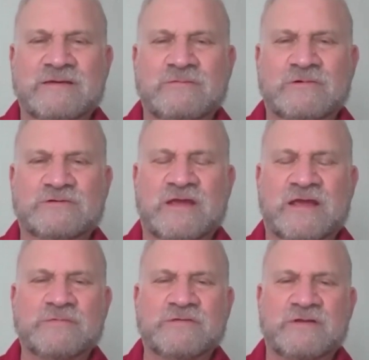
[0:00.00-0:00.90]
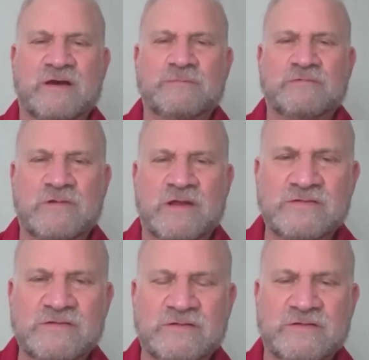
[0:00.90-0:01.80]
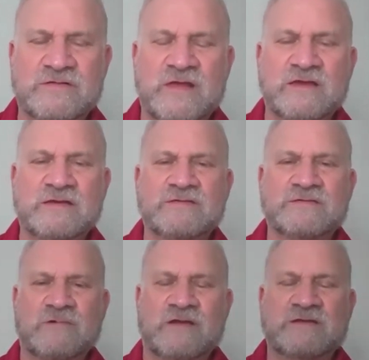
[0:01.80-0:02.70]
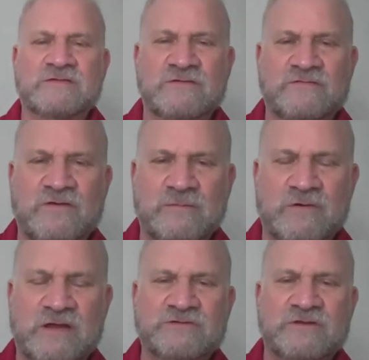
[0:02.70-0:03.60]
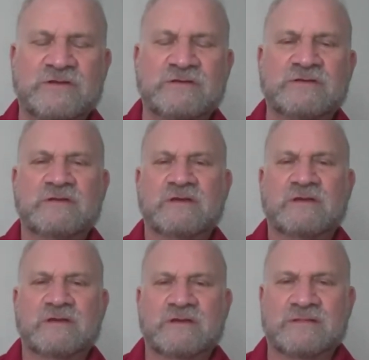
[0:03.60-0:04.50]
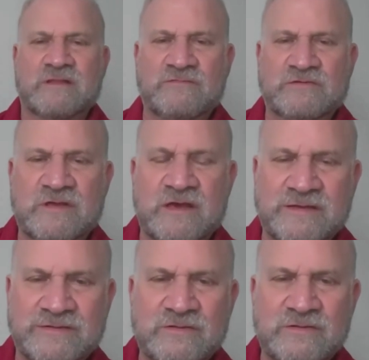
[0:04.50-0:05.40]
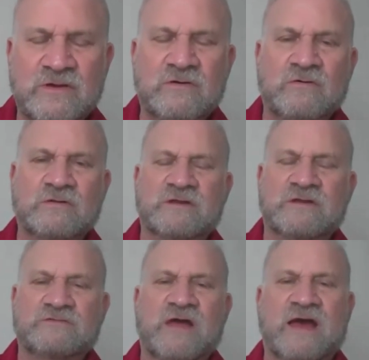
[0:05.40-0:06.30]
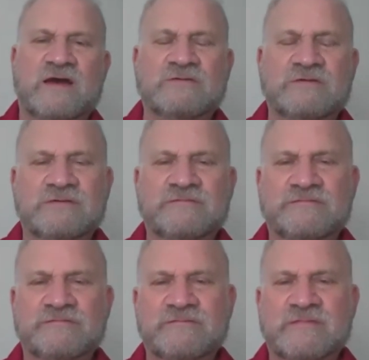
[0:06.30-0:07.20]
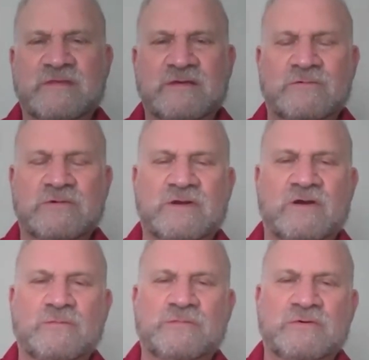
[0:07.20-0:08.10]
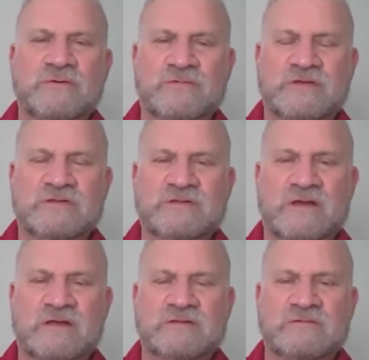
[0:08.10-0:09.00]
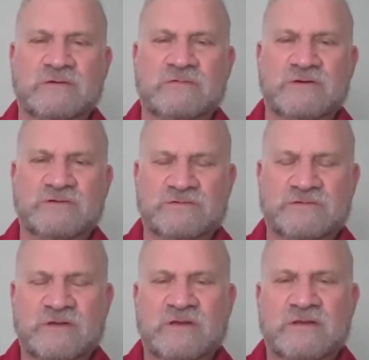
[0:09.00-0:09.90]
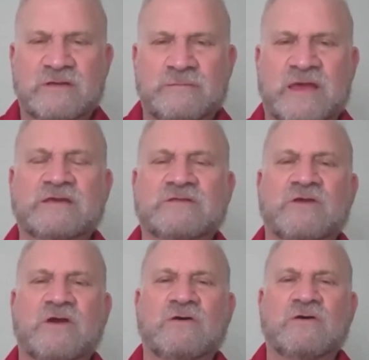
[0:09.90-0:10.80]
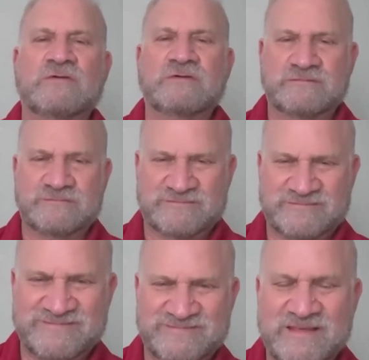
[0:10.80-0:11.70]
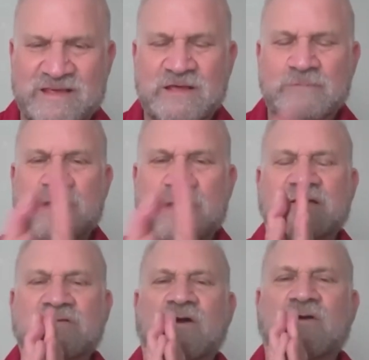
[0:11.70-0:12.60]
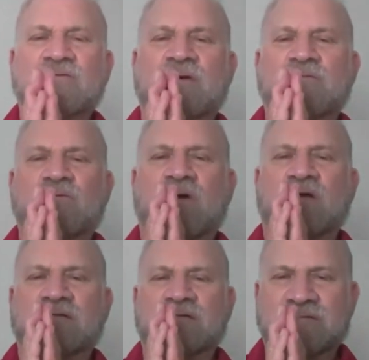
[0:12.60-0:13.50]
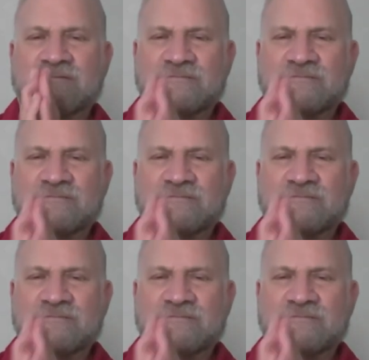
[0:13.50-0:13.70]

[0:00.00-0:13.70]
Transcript: Which amps it up, raises the stakes, raises the vibration, levitates all that are down. We hope, we intend, we wish. Make it so. Make it so, number one.